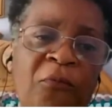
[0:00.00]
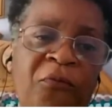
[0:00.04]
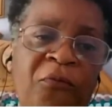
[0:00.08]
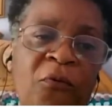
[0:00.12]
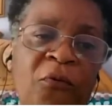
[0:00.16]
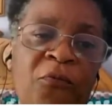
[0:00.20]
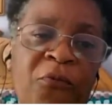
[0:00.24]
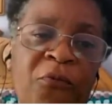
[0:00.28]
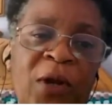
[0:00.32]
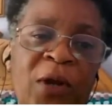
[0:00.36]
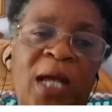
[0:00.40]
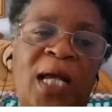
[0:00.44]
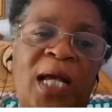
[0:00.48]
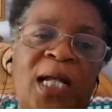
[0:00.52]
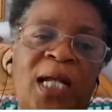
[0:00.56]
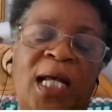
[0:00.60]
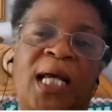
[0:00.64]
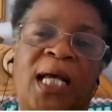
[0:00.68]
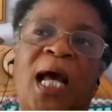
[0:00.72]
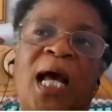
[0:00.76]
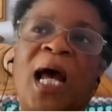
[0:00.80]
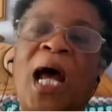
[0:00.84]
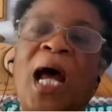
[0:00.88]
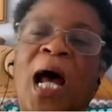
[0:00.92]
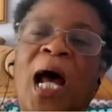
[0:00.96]

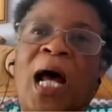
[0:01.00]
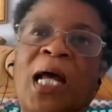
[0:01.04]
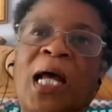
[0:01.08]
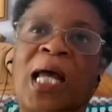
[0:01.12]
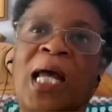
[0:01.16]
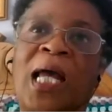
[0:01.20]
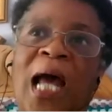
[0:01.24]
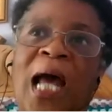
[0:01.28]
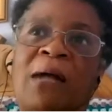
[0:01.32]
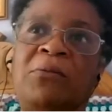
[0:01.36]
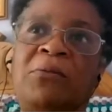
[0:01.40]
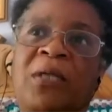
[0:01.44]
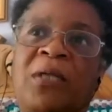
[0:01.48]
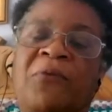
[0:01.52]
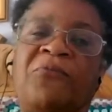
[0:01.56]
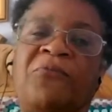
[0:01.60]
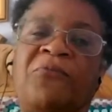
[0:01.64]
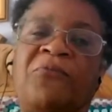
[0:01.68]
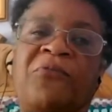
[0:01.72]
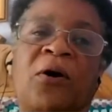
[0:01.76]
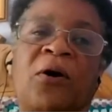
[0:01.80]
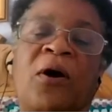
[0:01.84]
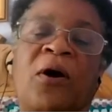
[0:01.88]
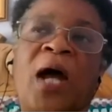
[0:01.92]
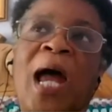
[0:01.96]
really accounting
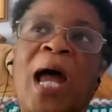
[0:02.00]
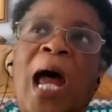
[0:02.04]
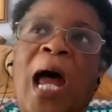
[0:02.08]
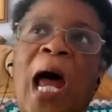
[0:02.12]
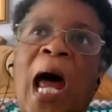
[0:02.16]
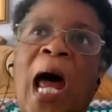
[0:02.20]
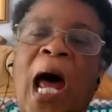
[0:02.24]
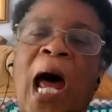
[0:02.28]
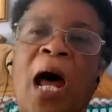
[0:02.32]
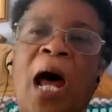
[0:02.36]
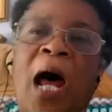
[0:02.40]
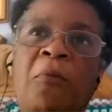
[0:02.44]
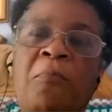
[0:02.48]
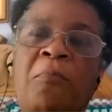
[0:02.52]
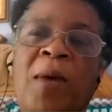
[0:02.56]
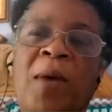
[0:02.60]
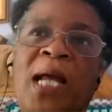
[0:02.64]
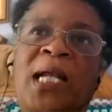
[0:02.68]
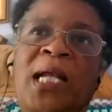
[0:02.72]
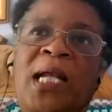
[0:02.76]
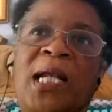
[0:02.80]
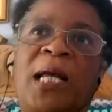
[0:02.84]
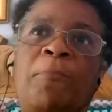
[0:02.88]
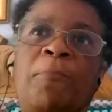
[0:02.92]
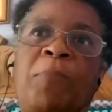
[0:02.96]
for how
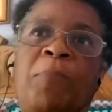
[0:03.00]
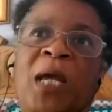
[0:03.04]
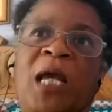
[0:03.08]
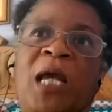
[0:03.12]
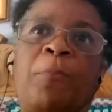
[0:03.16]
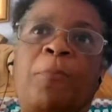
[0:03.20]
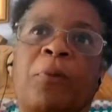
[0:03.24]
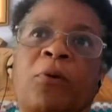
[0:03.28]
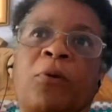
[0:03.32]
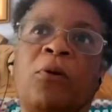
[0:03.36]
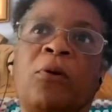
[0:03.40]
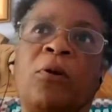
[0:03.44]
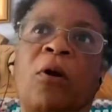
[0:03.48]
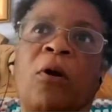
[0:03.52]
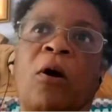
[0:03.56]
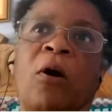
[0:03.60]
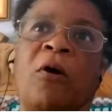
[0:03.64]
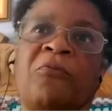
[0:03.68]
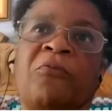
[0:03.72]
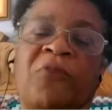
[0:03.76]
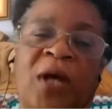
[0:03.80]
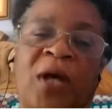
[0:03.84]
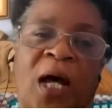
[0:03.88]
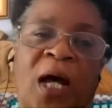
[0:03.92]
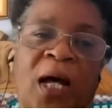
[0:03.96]
many people
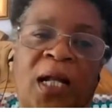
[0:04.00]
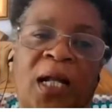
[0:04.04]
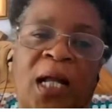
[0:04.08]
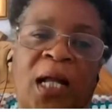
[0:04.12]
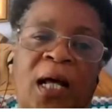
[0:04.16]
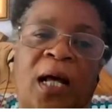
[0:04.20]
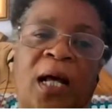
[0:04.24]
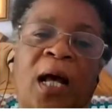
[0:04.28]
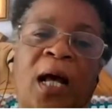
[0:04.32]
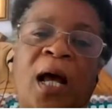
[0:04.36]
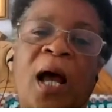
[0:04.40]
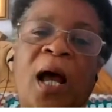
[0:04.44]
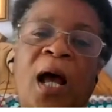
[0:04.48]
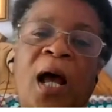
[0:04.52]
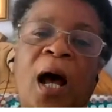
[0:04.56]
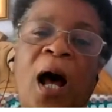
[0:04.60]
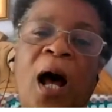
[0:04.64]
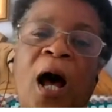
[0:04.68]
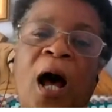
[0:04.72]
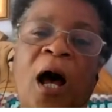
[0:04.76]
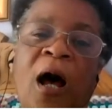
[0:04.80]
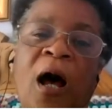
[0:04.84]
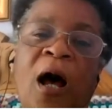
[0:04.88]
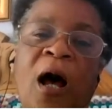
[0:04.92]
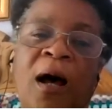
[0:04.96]
of color
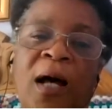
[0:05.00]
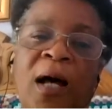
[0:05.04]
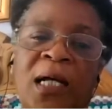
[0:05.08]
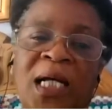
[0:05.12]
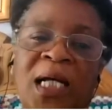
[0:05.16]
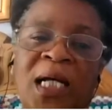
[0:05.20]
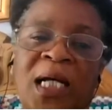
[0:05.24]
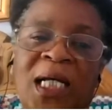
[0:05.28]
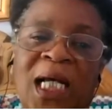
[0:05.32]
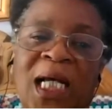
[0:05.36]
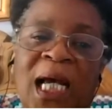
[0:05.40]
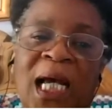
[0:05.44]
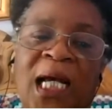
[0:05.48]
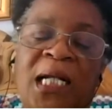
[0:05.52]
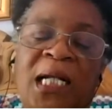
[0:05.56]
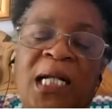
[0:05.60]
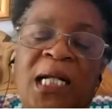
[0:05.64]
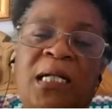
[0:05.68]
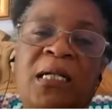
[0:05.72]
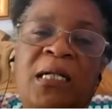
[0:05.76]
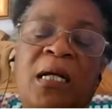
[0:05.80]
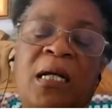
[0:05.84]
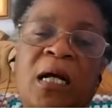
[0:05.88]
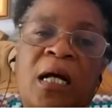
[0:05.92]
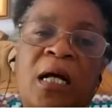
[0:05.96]
are
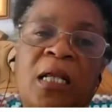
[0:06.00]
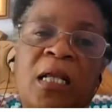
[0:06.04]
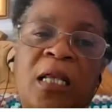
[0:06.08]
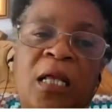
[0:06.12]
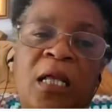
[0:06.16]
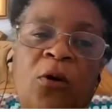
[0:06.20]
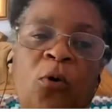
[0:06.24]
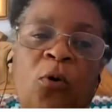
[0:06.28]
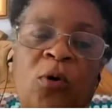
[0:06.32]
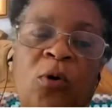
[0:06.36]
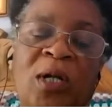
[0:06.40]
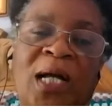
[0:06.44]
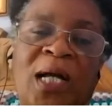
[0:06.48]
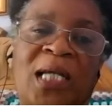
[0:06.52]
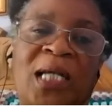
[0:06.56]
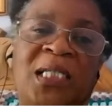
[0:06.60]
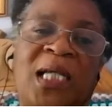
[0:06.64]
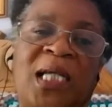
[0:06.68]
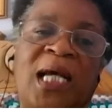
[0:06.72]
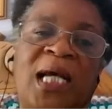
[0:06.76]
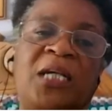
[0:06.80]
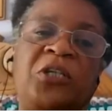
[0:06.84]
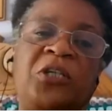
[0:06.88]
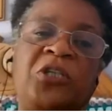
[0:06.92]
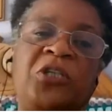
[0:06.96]
in the
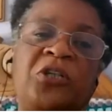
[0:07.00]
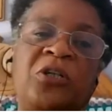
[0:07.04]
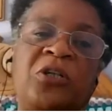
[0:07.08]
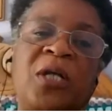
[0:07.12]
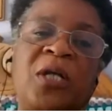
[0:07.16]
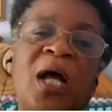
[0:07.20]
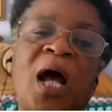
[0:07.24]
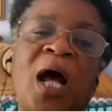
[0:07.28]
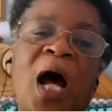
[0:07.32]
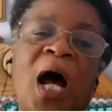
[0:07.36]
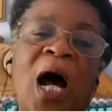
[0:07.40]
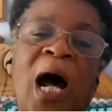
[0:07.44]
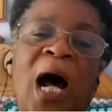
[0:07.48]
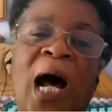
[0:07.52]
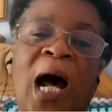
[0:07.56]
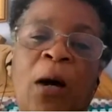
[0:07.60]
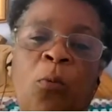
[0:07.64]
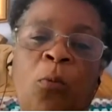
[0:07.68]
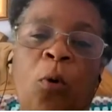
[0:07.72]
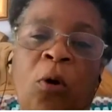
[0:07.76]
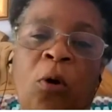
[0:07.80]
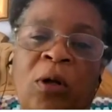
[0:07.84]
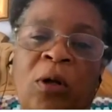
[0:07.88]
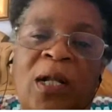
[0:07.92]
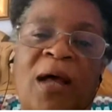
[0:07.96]
organization,
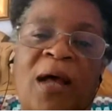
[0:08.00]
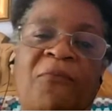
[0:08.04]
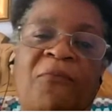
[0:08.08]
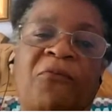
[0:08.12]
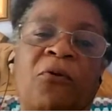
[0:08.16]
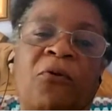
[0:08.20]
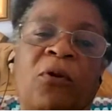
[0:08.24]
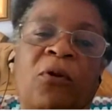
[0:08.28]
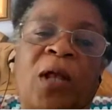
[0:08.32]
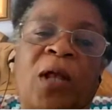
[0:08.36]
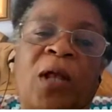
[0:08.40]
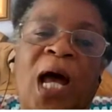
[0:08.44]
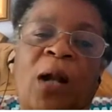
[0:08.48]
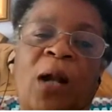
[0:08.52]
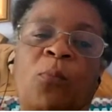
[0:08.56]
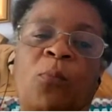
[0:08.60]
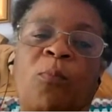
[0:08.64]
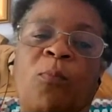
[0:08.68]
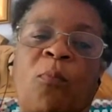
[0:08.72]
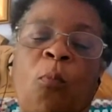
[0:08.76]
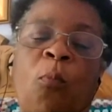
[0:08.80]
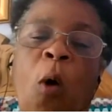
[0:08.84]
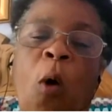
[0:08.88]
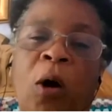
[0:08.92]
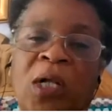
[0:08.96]
at what level,
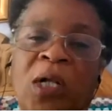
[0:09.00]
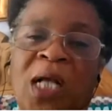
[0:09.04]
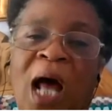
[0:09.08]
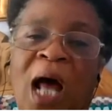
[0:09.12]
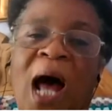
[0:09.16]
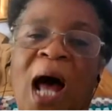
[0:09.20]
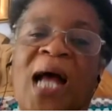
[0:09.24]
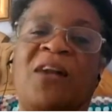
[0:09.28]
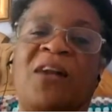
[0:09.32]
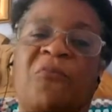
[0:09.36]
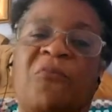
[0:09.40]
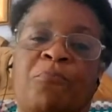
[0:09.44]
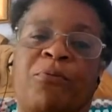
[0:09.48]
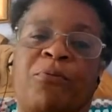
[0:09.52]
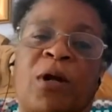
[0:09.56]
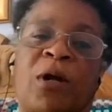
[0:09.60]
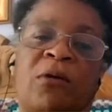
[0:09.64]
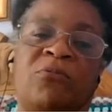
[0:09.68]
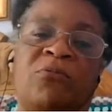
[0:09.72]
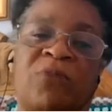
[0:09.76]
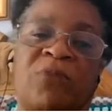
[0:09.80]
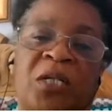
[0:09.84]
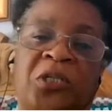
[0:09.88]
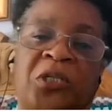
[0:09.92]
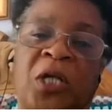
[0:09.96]
and what kind of
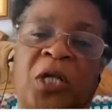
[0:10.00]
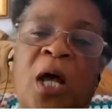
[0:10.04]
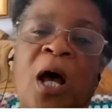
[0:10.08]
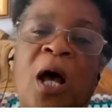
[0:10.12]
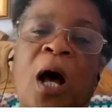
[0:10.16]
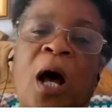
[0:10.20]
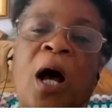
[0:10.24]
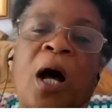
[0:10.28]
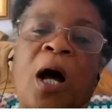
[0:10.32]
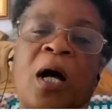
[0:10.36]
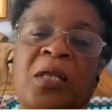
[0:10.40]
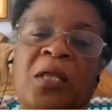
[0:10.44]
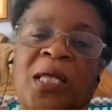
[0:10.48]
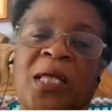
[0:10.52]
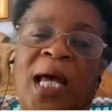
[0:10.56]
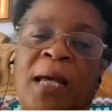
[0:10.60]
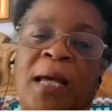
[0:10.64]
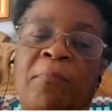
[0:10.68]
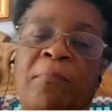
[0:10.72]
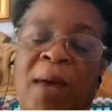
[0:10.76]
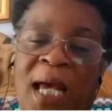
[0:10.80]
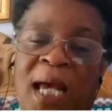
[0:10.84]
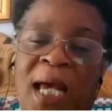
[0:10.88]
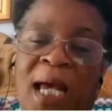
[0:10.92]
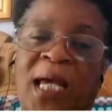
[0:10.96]
progress are
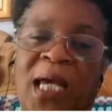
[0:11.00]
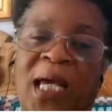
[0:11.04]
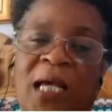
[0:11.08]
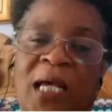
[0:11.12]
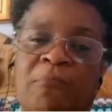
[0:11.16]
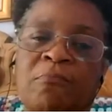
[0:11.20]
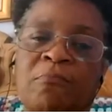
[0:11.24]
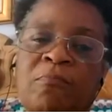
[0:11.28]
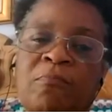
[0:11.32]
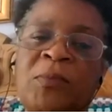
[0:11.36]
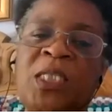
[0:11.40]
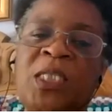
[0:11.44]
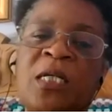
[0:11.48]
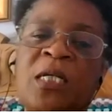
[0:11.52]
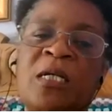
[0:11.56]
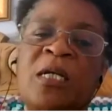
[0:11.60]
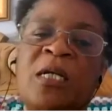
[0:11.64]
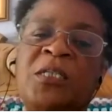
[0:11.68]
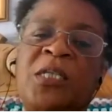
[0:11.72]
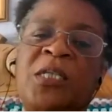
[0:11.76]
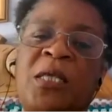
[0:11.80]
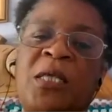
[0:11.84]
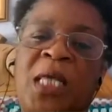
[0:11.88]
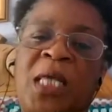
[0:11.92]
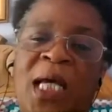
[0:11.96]
they making.
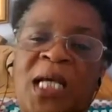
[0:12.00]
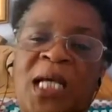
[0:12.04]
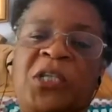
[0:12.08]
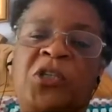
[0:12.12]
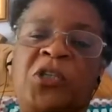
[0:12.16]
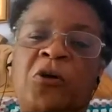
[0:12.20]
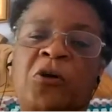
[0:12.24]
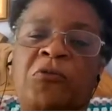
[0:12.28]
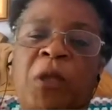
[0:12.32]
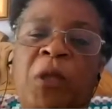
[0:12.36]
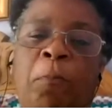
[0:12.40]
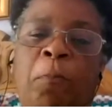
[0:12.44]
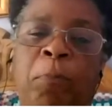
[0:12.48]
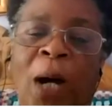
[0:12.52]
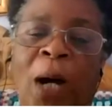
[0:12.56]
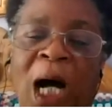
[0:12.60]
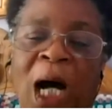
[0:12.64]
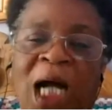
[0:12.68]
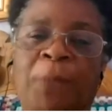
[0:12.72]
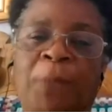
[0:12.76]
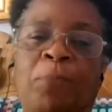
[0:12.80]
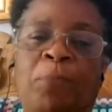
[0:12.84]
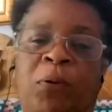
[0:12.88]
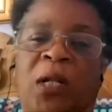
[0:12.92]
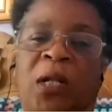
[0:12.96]
So the issue of the
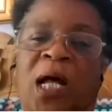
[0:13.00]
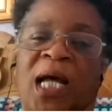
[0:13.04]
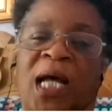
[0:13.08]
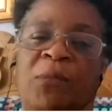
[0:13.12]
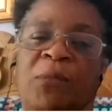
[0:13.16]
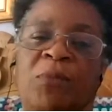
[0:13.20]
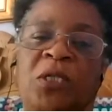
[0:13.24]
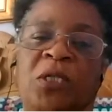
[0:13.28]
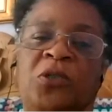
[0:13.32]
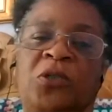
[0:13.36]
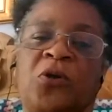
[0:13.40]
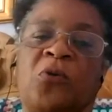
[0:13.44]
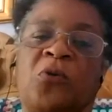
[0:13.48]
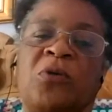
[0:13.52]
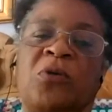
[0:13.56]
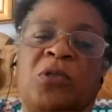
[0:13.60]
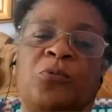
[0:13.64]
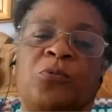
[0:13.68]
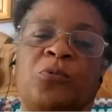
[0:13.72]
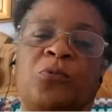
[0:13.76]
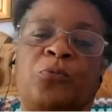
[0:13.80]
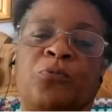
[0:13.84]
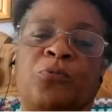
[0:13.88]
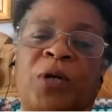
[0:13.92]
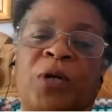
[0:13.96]
pipeline is
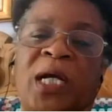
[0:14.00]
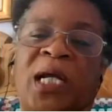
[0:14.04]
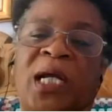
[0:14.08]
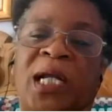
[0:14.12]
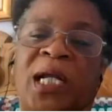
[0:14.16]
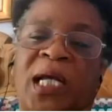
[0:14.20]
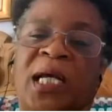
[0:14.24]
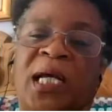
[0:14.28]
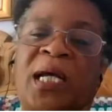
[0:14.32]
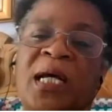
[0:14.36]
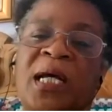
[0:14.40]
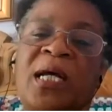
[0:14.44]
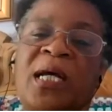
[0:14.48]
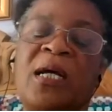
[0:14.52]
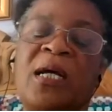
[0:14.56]
always really